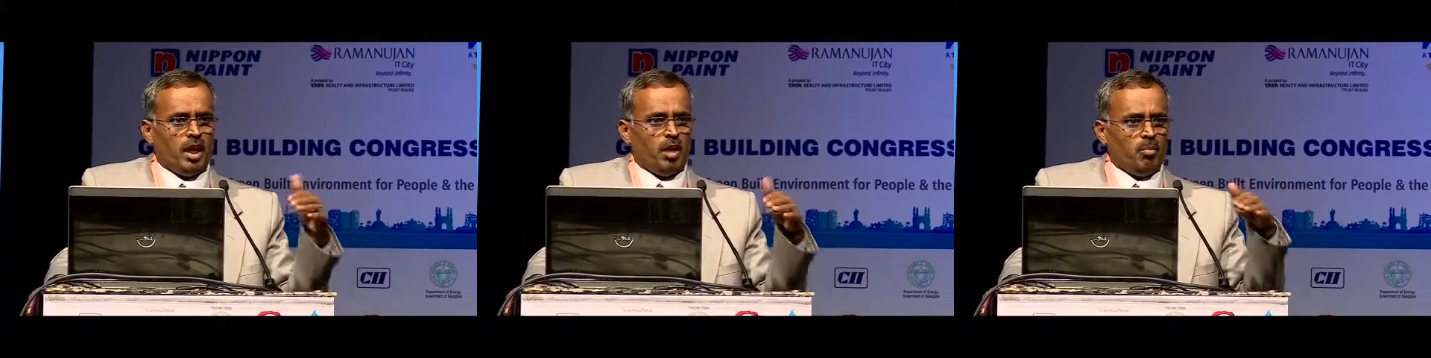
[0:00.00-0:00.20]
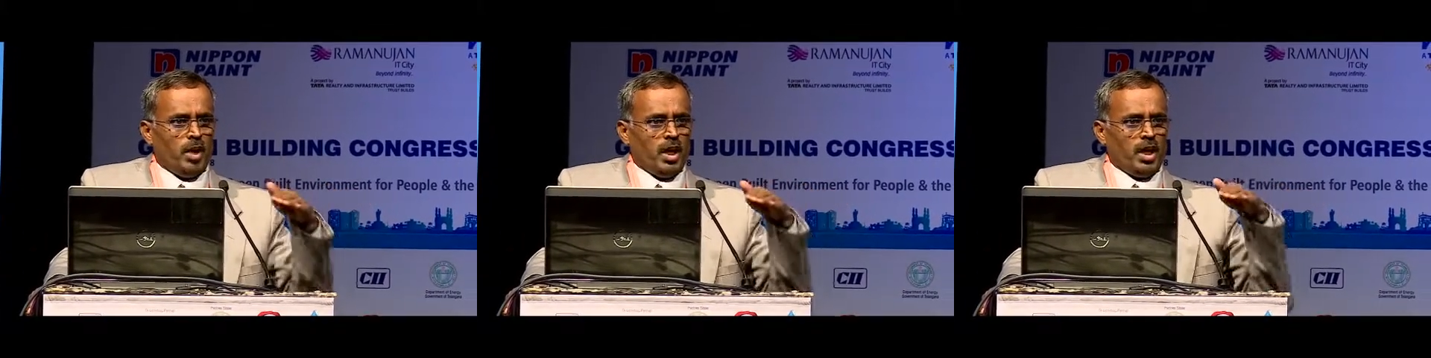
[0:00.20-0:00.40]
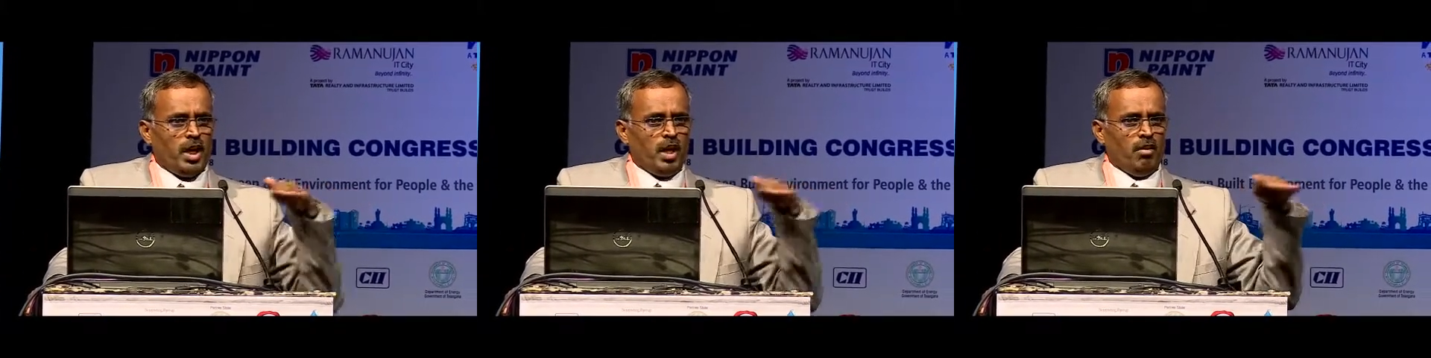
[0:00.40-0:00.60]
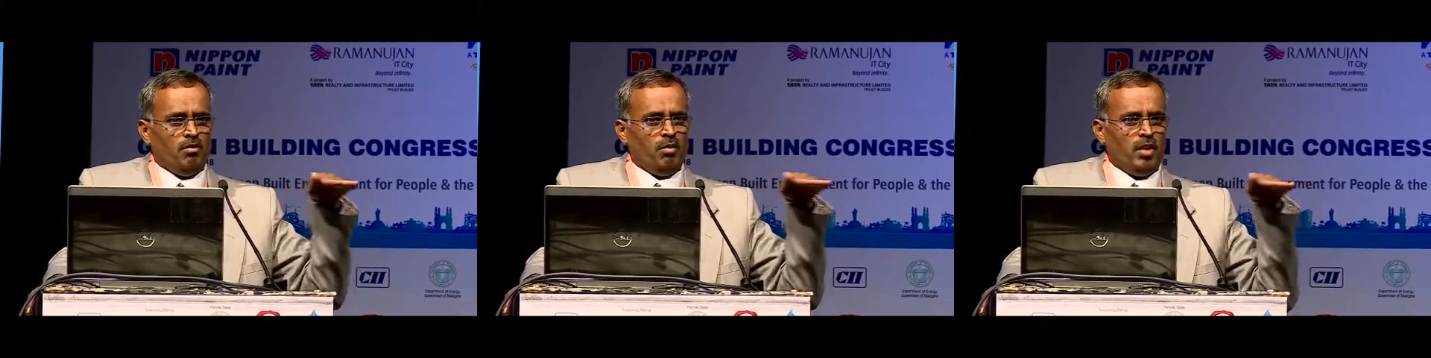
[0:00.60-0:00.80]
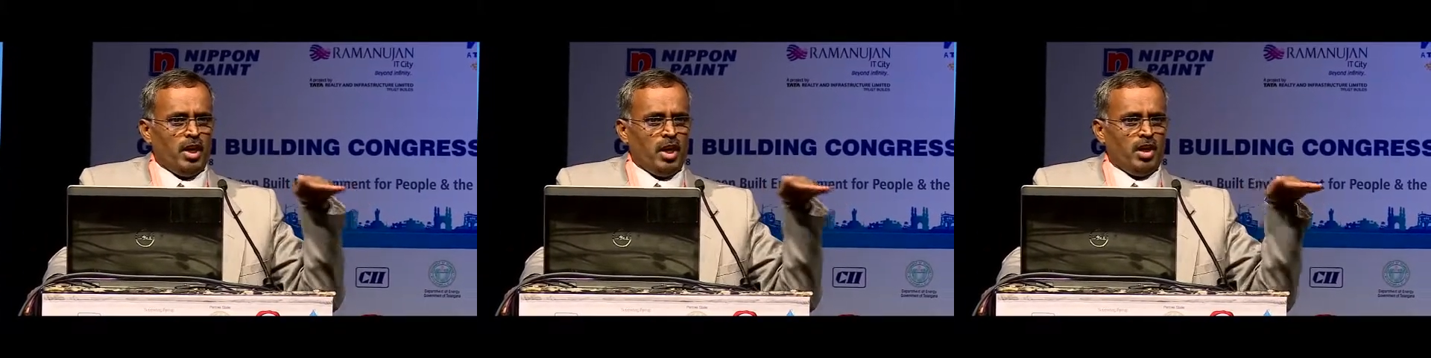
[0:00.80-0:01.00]
then make a
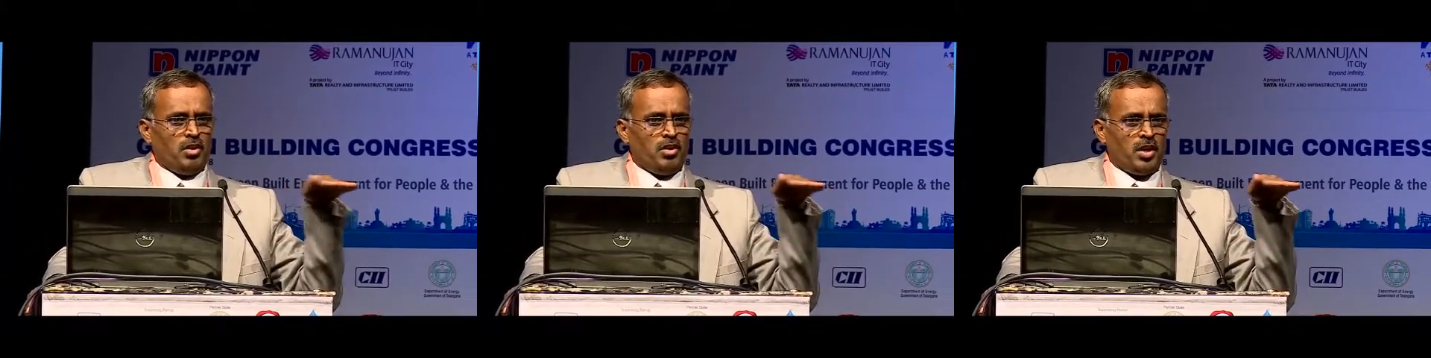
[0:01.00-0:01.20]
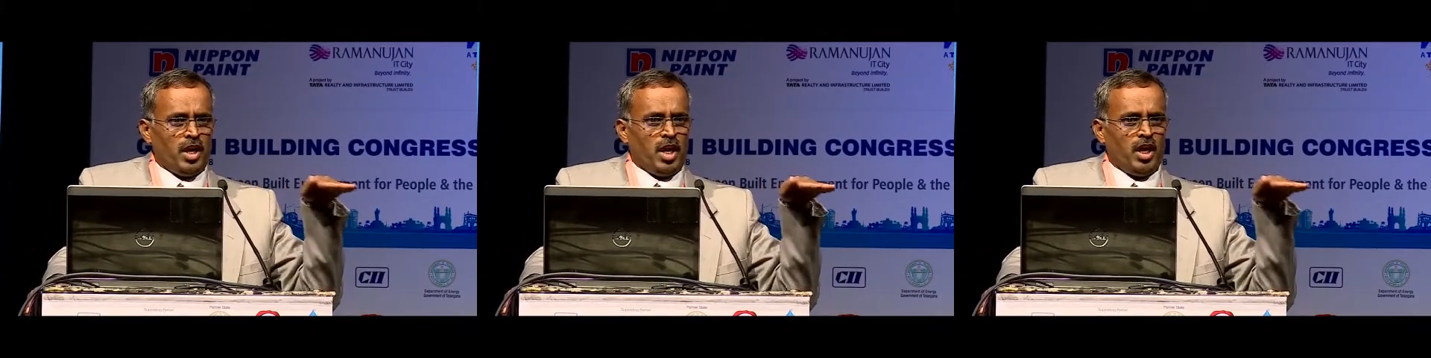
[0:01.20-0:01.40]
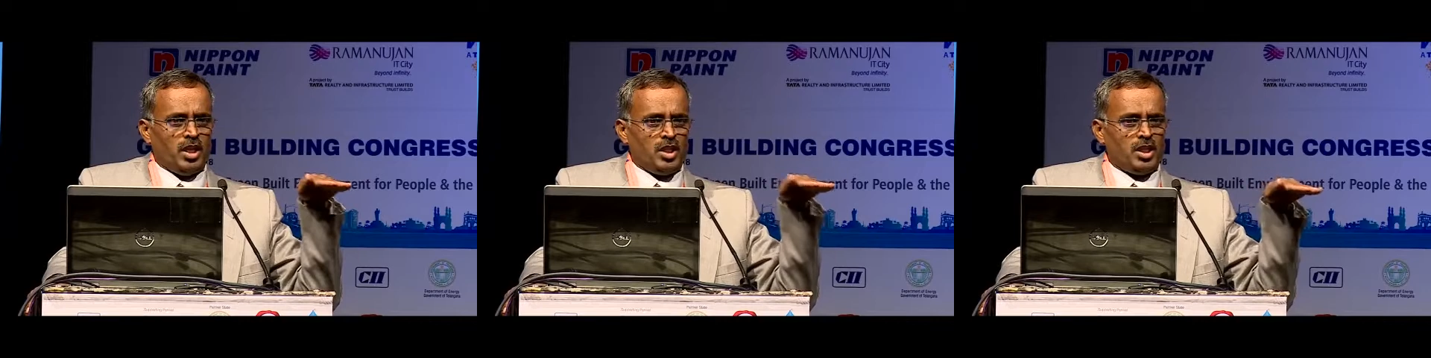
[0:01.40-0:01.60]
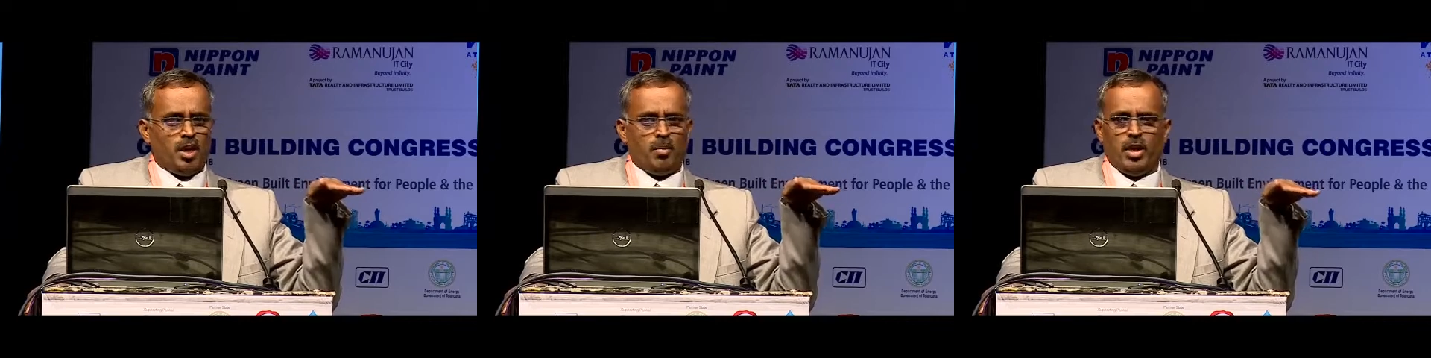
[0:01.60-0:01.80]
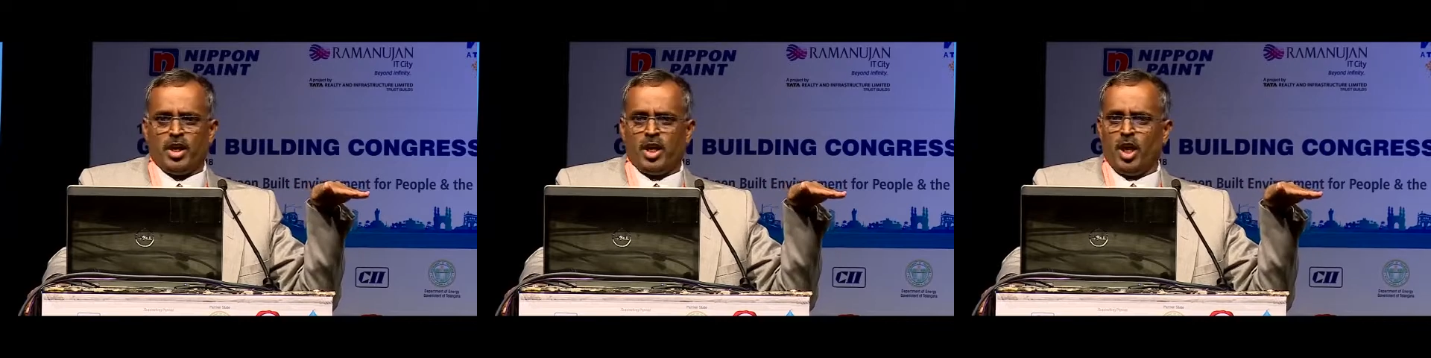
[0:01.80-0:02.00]
very dry,
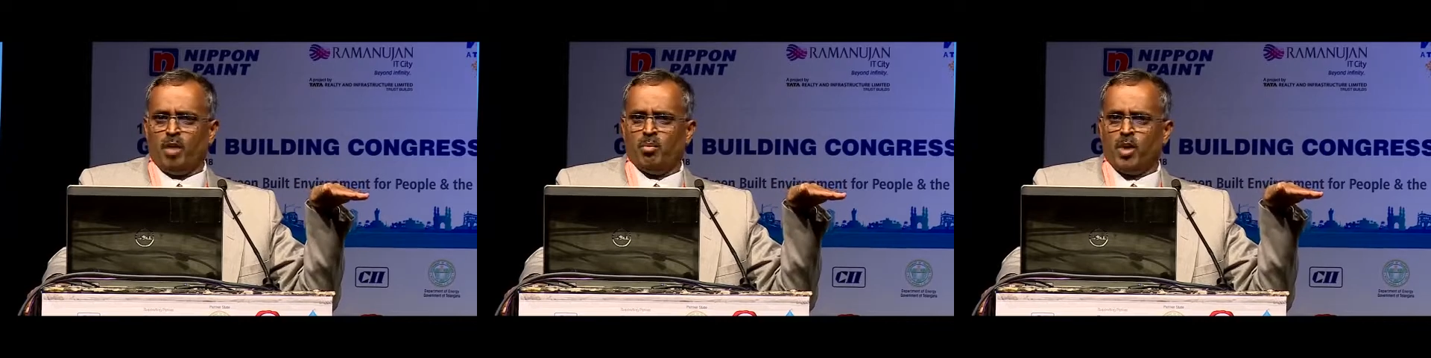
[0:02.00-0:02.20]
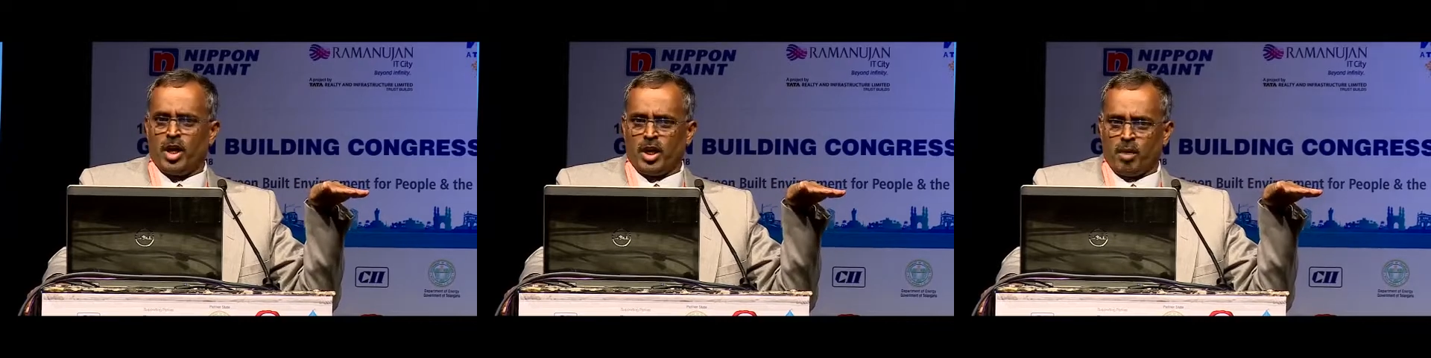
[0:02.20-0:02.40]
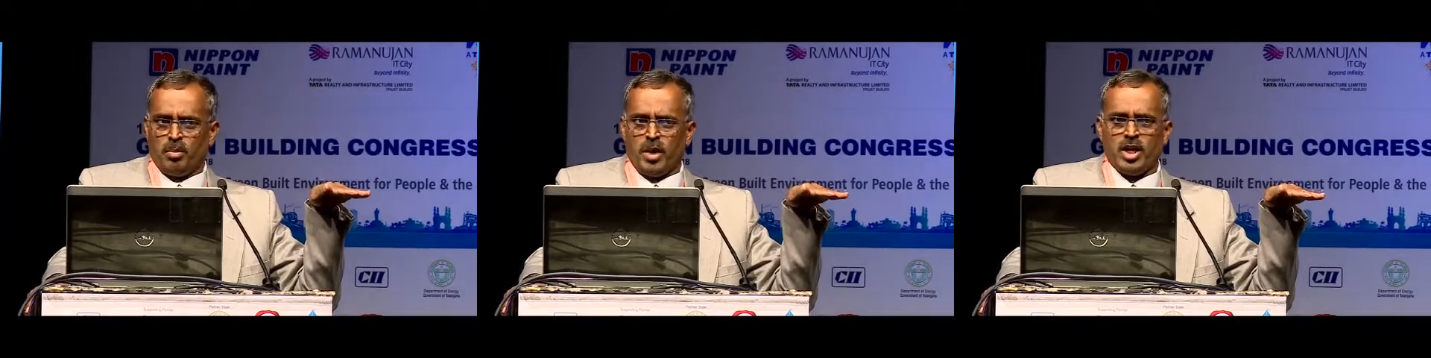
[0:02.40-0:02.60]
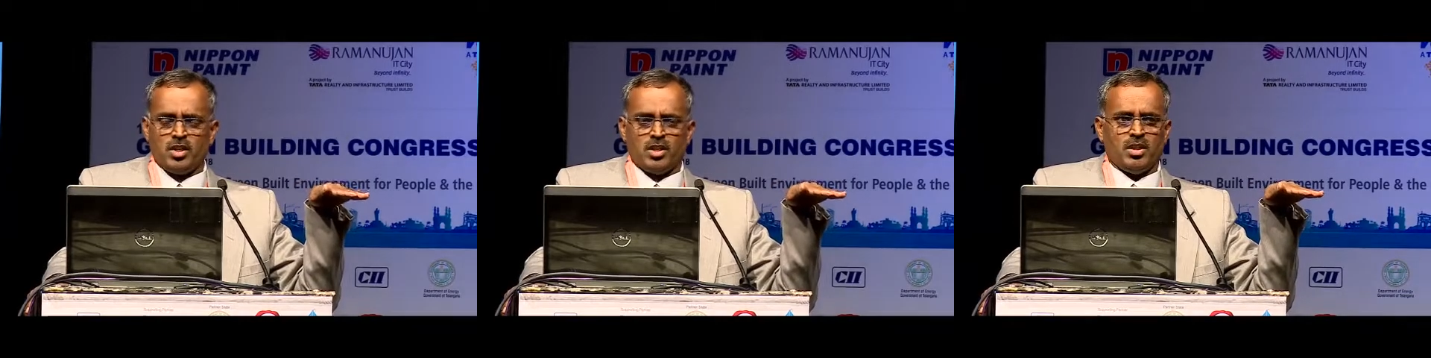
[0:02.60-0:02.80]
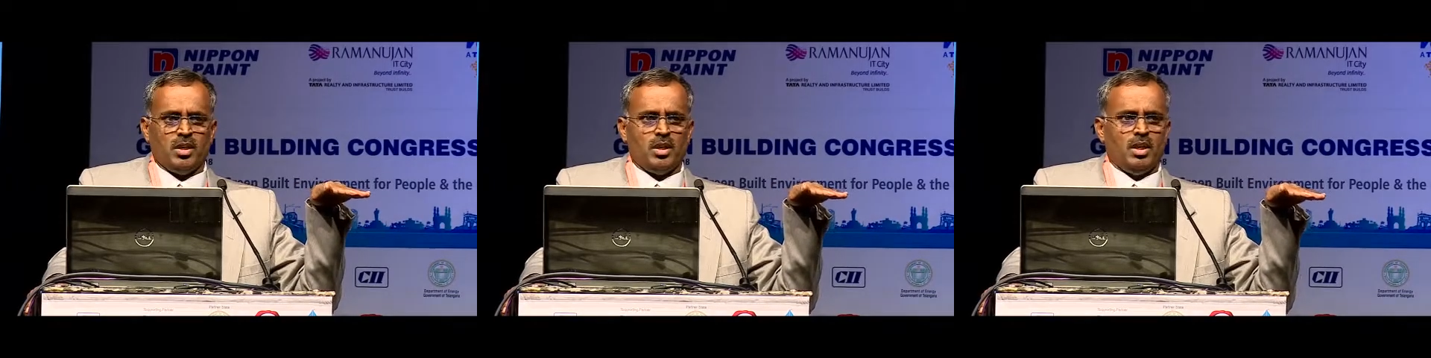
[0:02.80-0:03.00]
semi-dry mortar
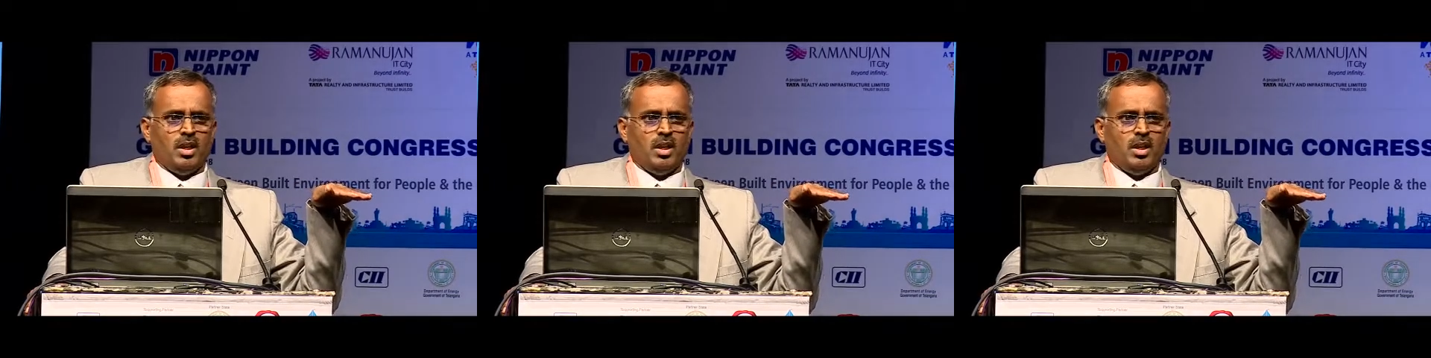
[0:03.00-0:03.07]
bed,